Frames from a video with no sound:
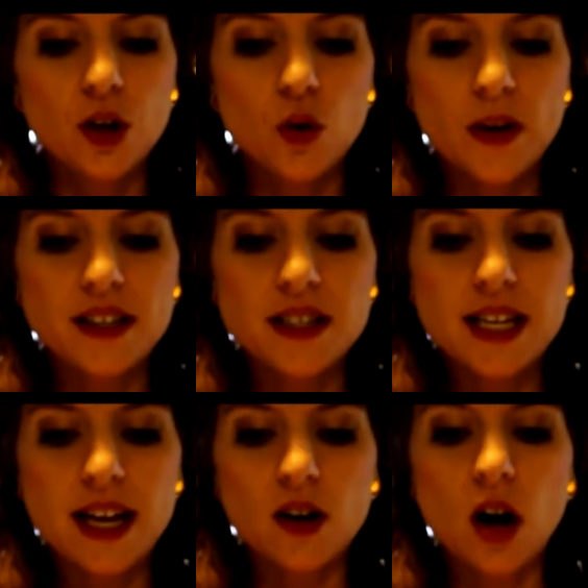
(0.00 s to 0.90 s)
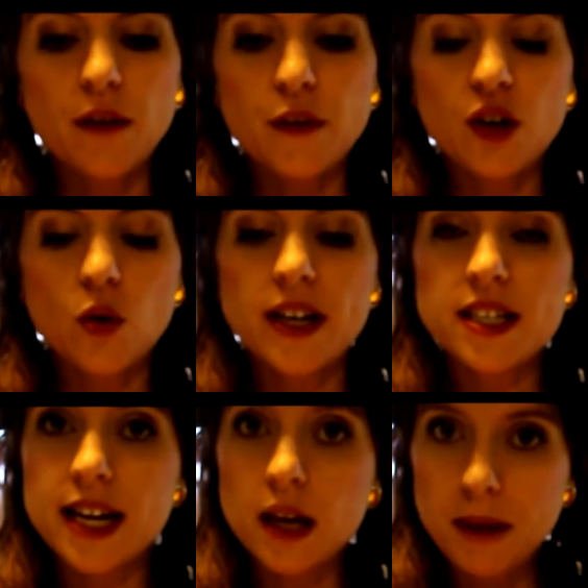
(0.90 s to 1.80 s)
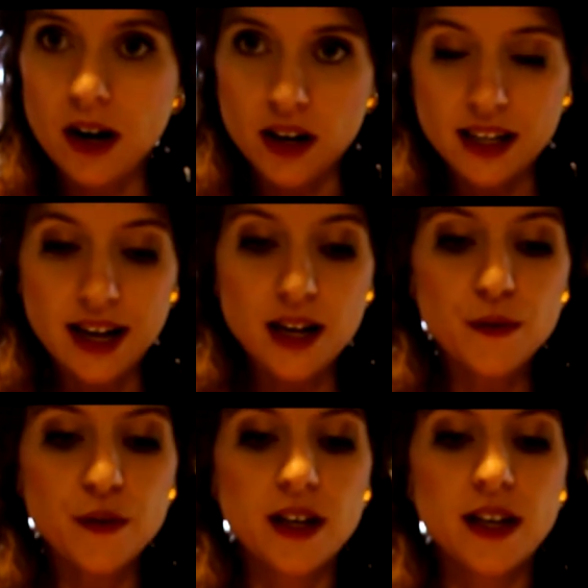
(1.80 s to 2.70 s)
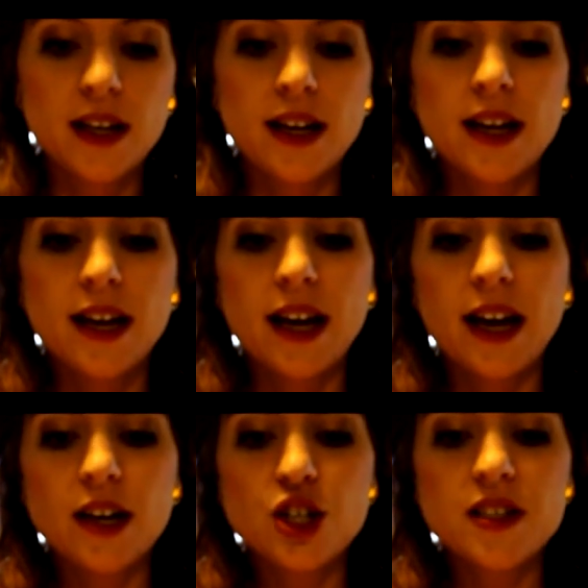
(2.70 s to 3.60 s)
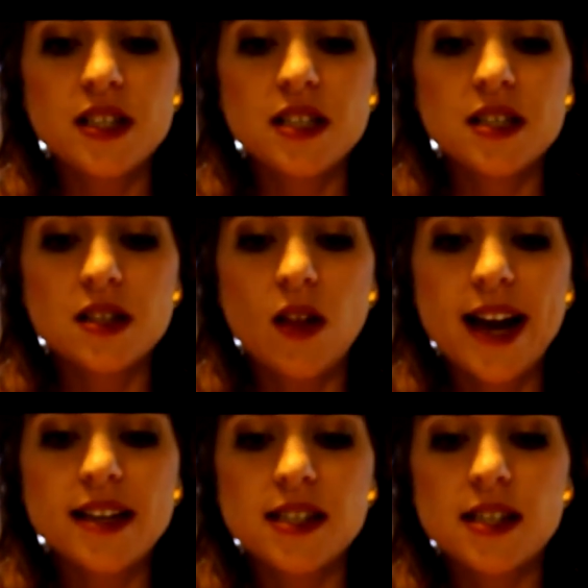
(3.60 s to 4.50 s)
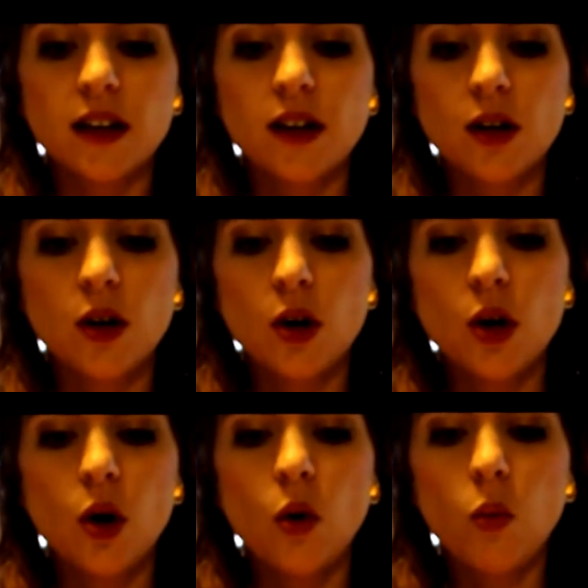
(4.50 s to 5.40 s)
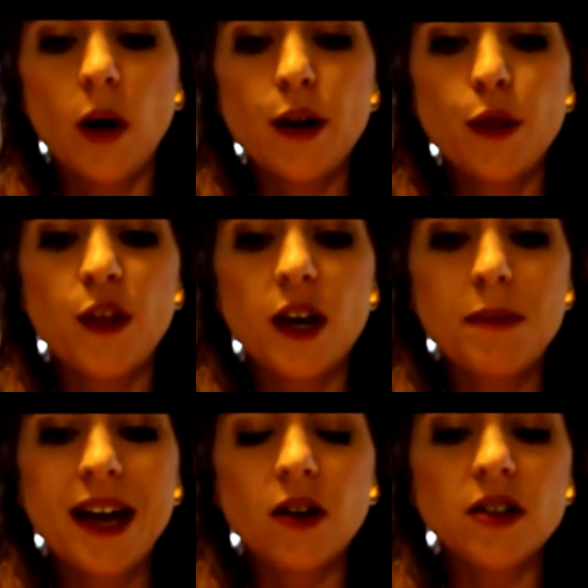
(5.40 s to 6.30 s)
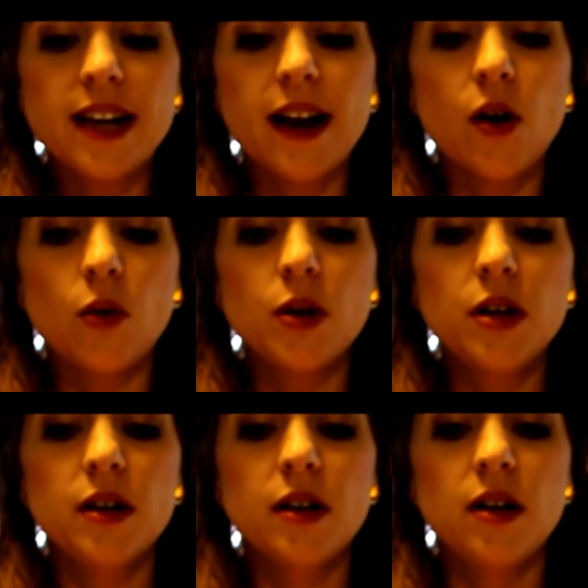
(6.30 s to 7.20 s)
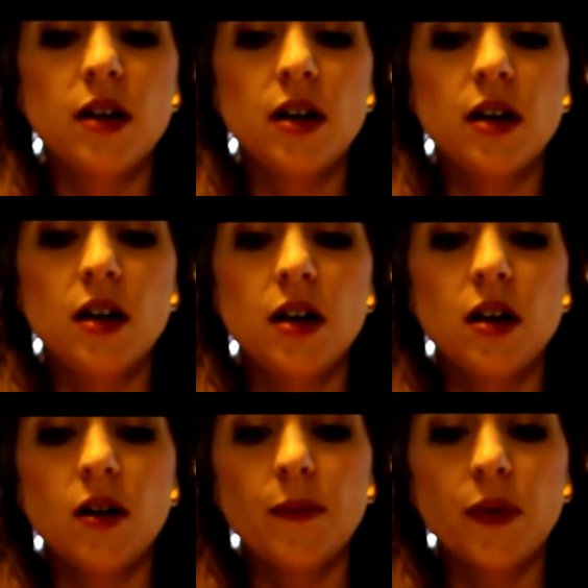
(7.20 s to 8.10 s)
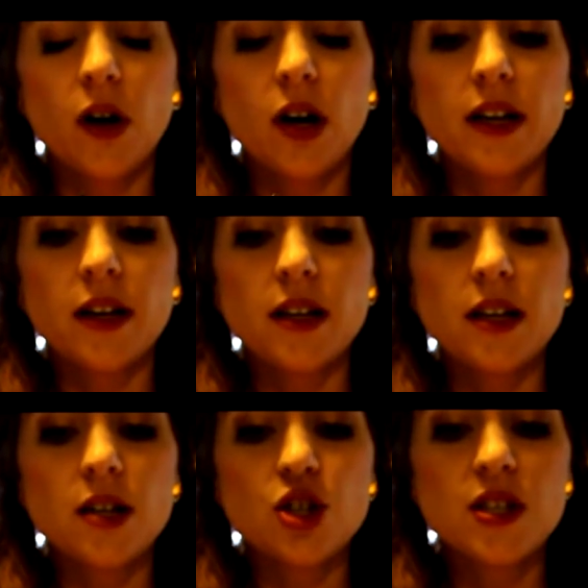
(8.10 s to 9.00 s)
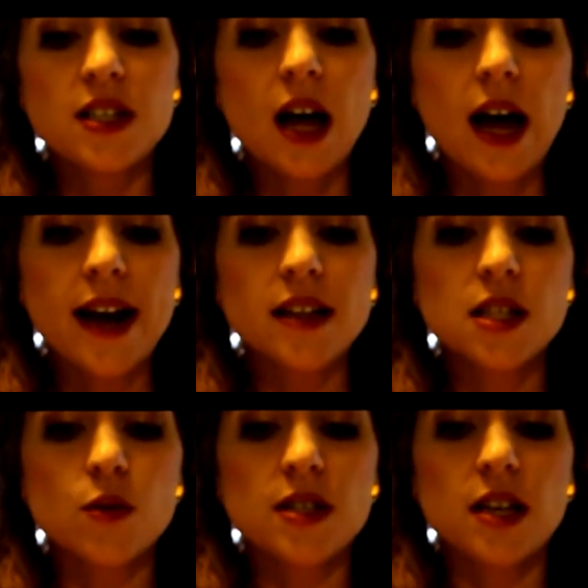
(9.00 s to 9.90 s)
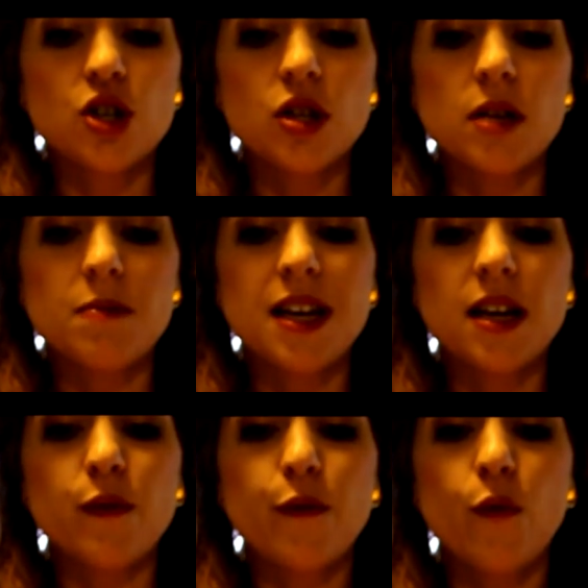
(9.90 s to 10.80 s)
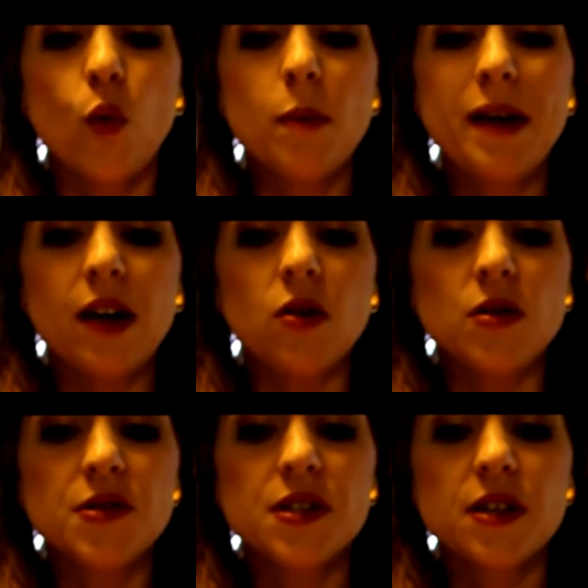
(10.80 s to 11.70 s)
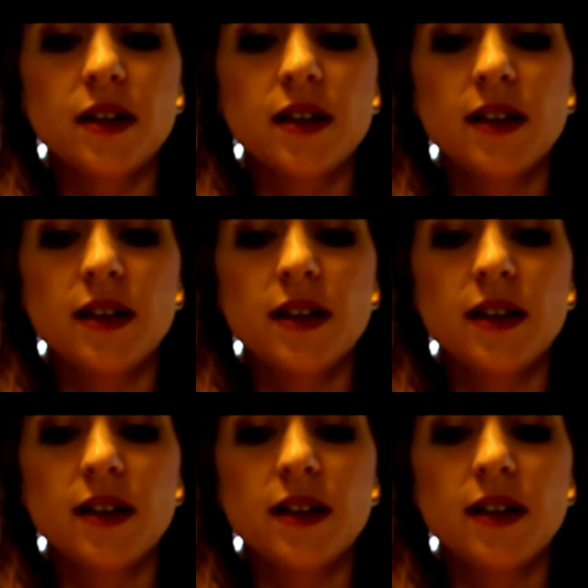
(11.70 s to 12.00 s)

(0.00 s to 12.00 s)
greens taken off, and you're going to take a paring knife and just slice one thin petal down on each side, so essentially making 4 petals,